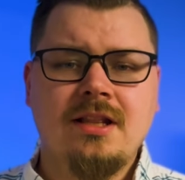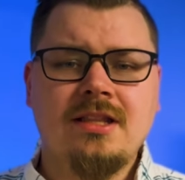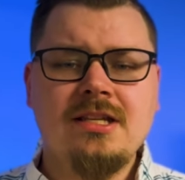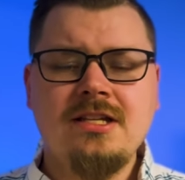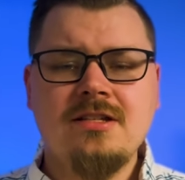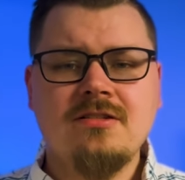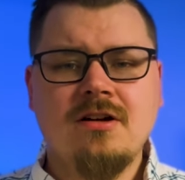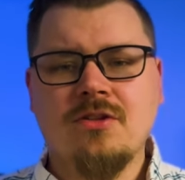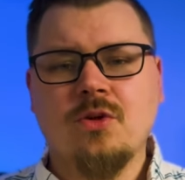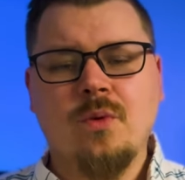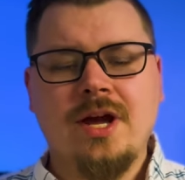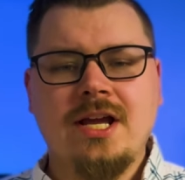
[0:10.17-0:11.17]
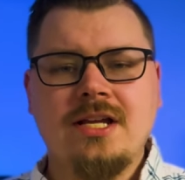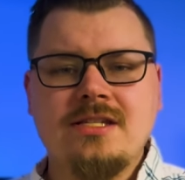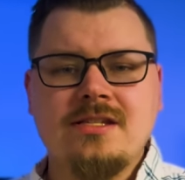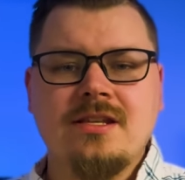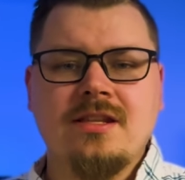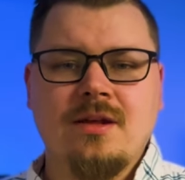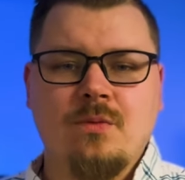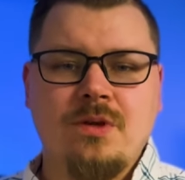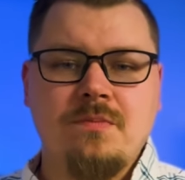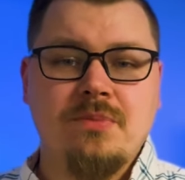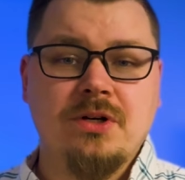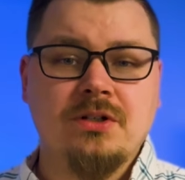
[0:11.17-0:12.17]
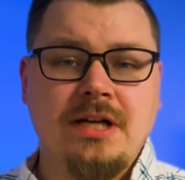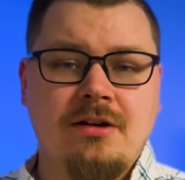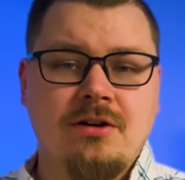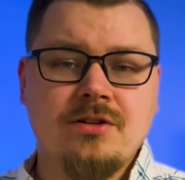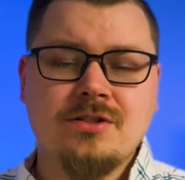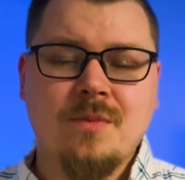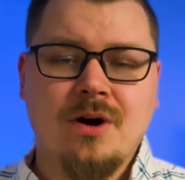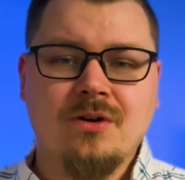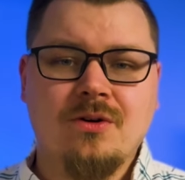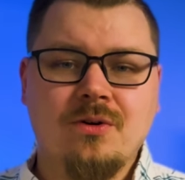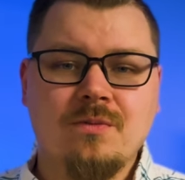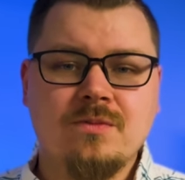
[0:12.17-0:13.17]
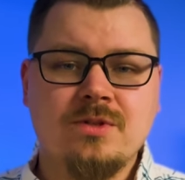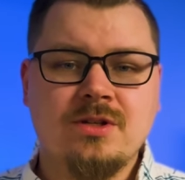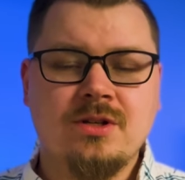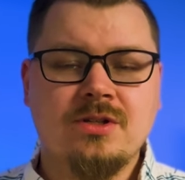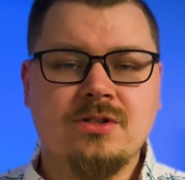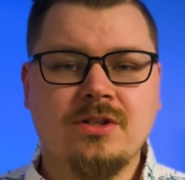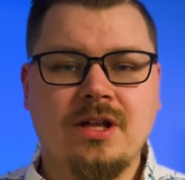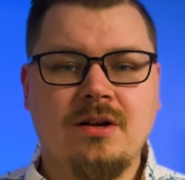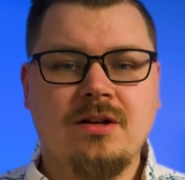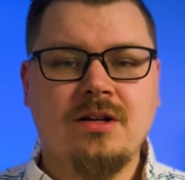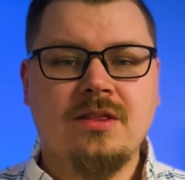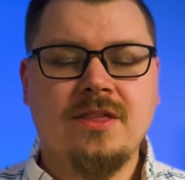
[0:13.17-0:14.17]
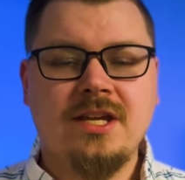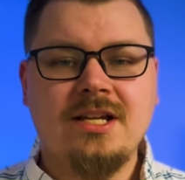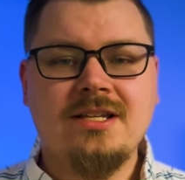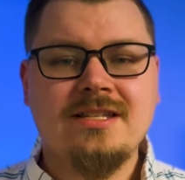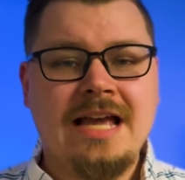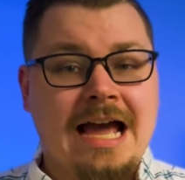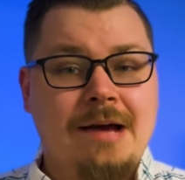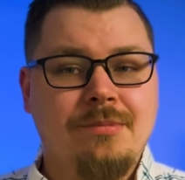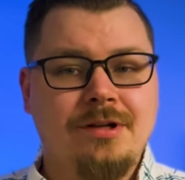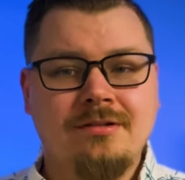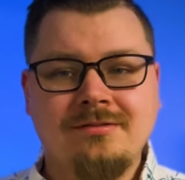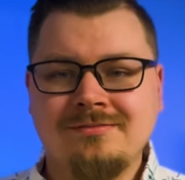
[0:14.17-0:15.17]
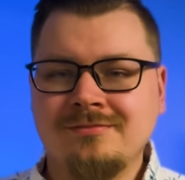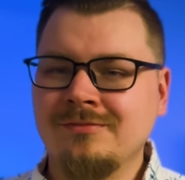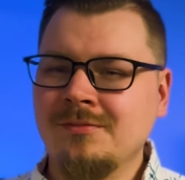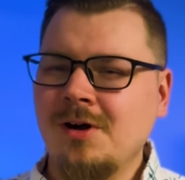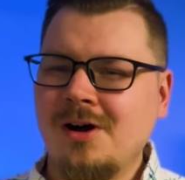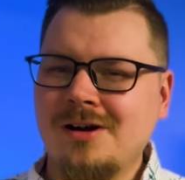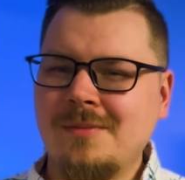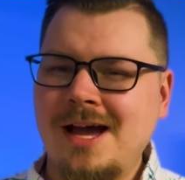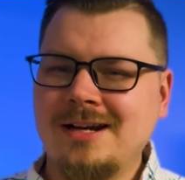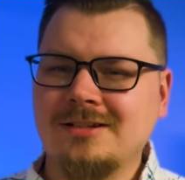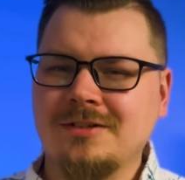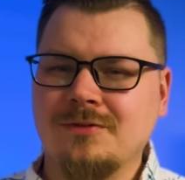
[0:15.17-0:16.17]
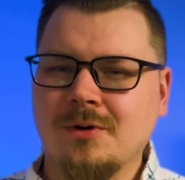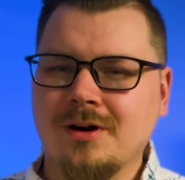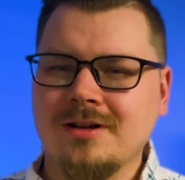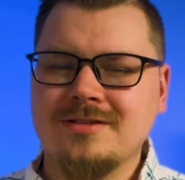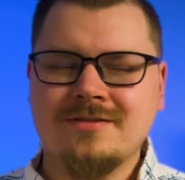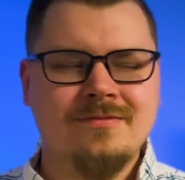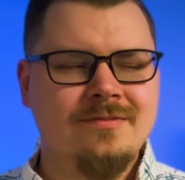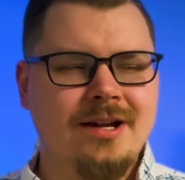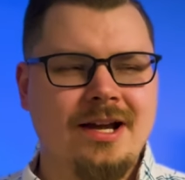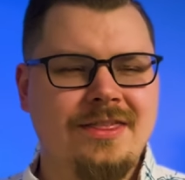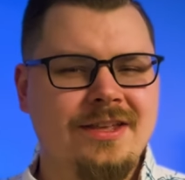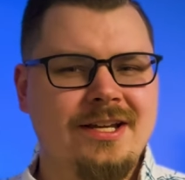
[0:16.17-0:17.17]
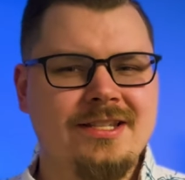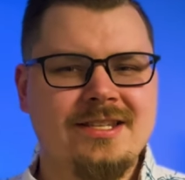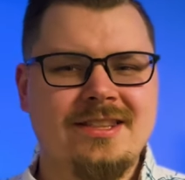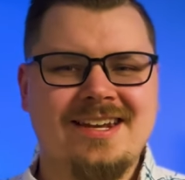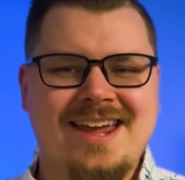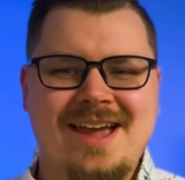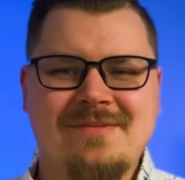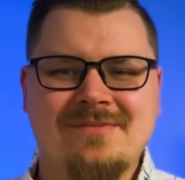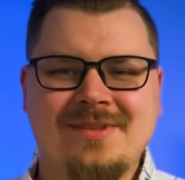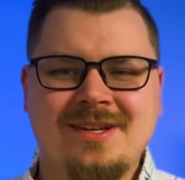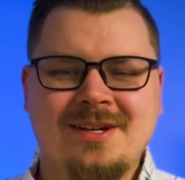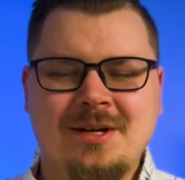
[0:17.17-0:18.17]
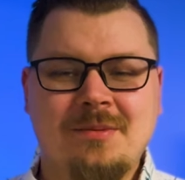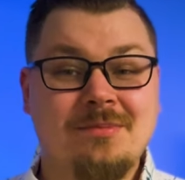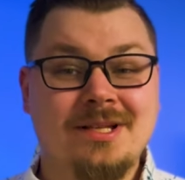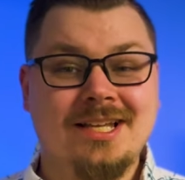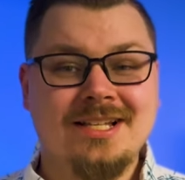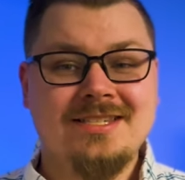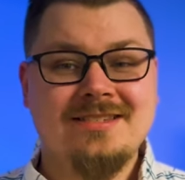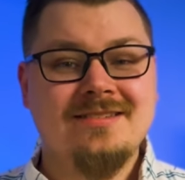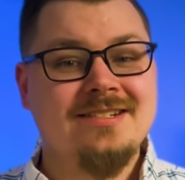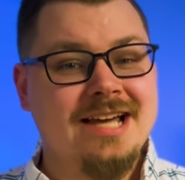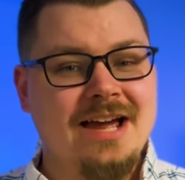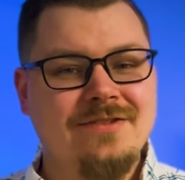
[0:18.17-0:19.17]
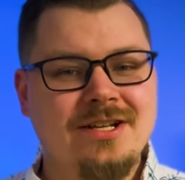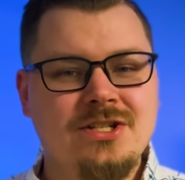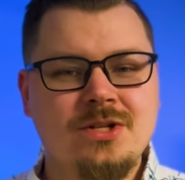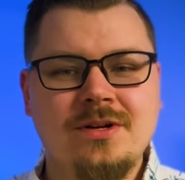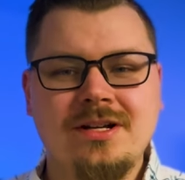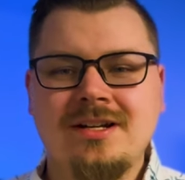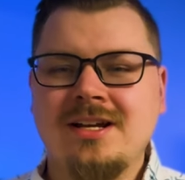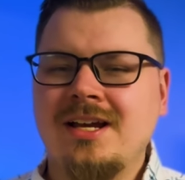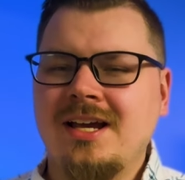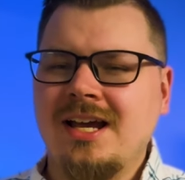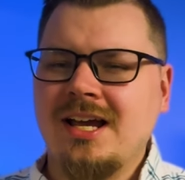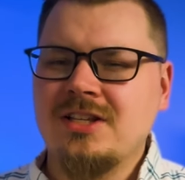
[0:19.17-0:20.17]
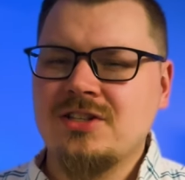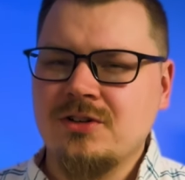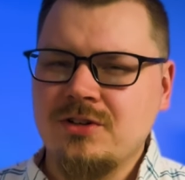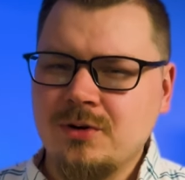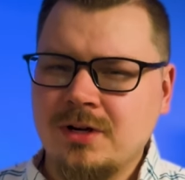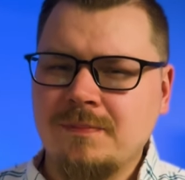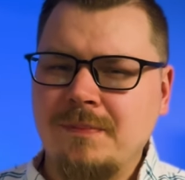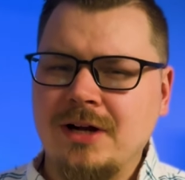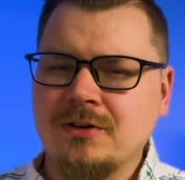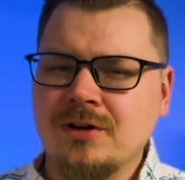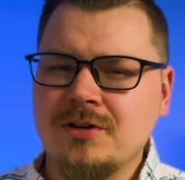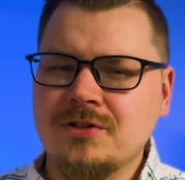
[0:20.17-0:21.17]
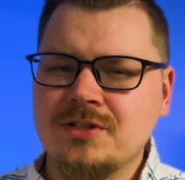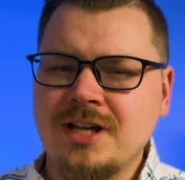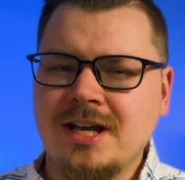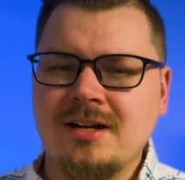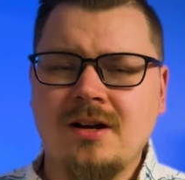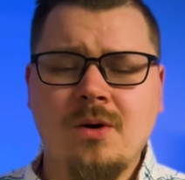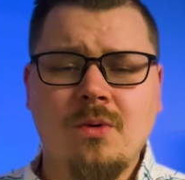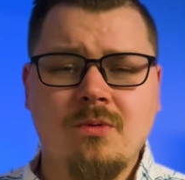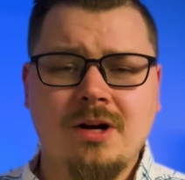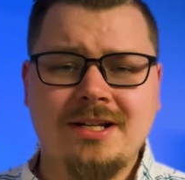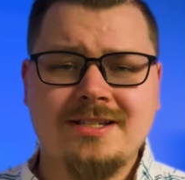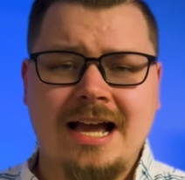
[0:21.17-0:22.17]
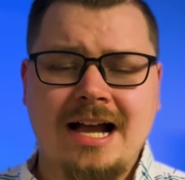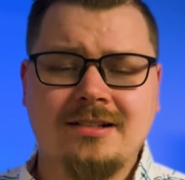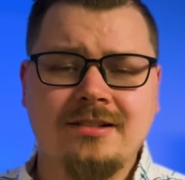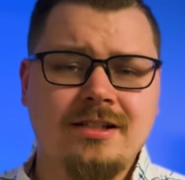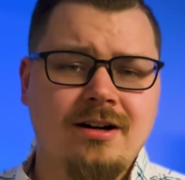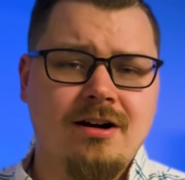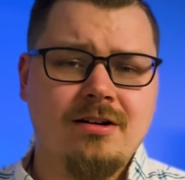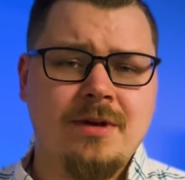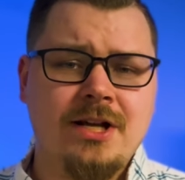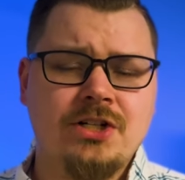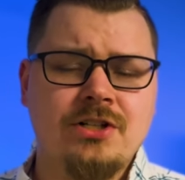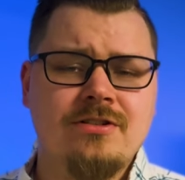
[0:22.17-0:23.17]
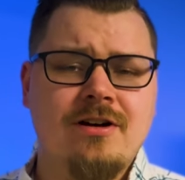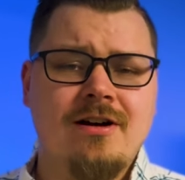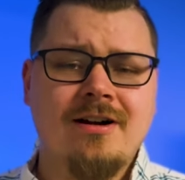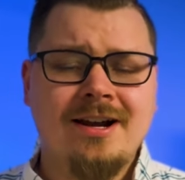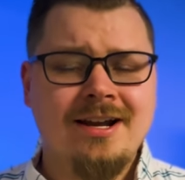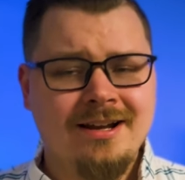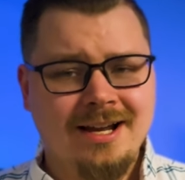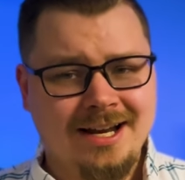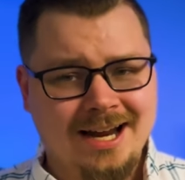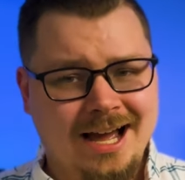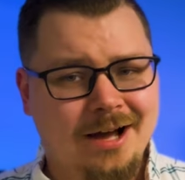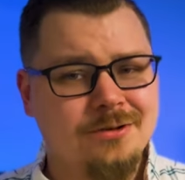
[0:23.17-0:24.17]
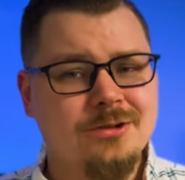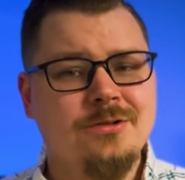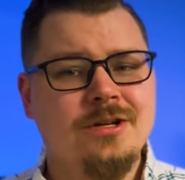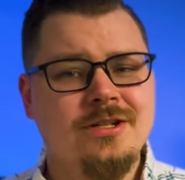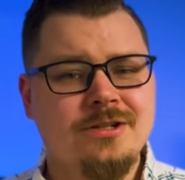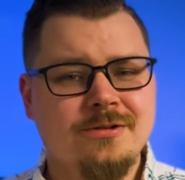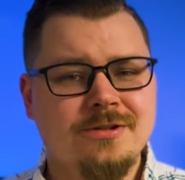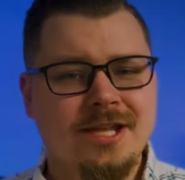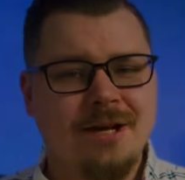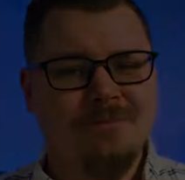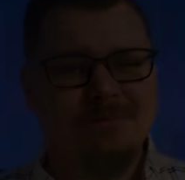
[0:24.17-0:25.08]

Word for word: These are the ways that we build out our smart homes so that things happen automatically for us. I think it's in the name, but let's dive into it, and so you can better understand what exactly automations are and how you can use them.